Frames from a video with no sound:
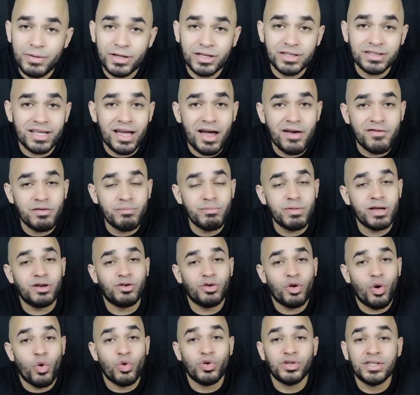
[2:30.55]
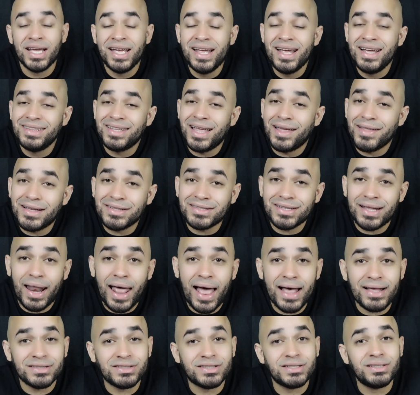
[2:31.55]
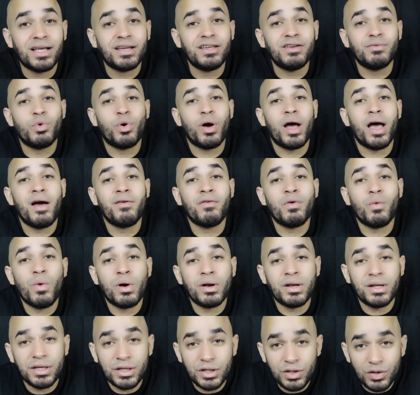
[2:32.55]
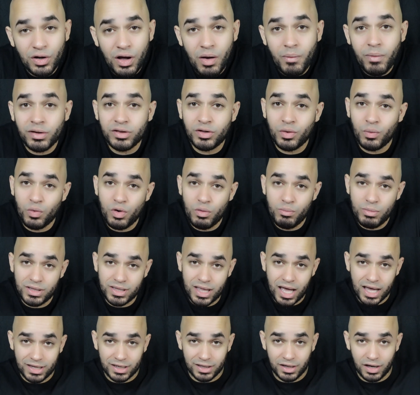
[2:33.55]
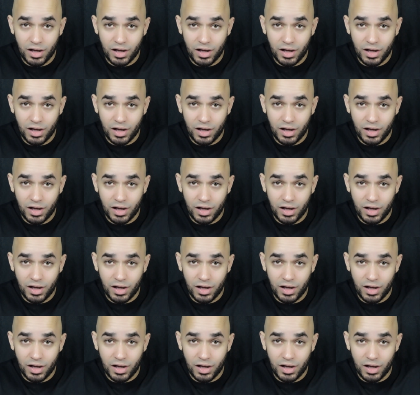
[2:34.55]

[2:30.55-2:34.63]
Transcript: Because every man knows that that's the last thing that he will ever want to hear about the woman that he